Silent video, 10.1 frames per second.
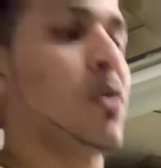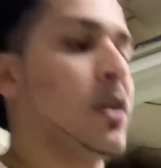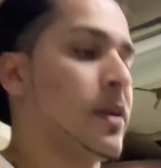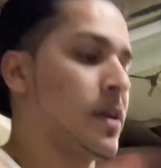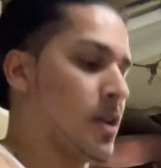it,
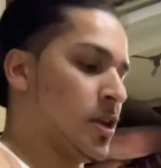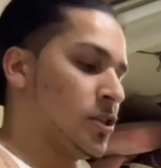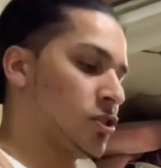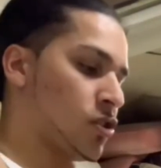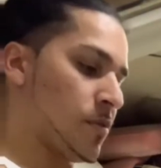
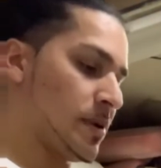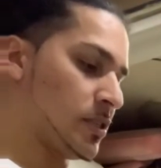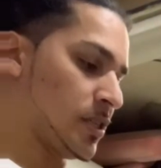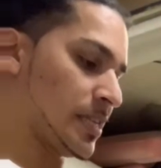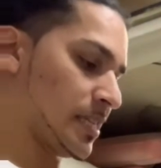just try to make sure
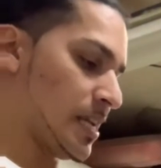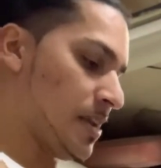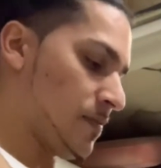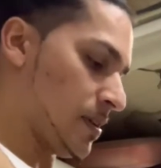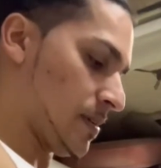that's
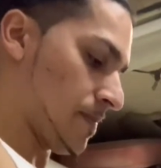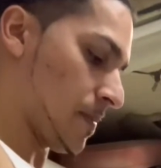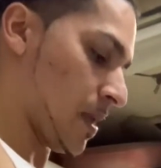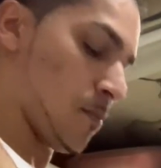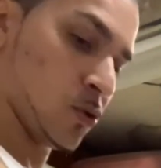even
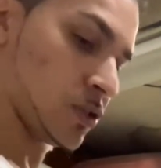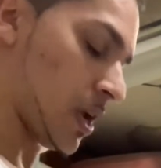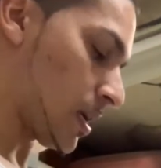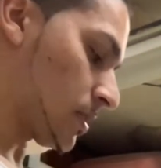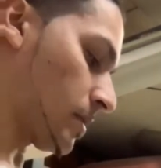on both sides.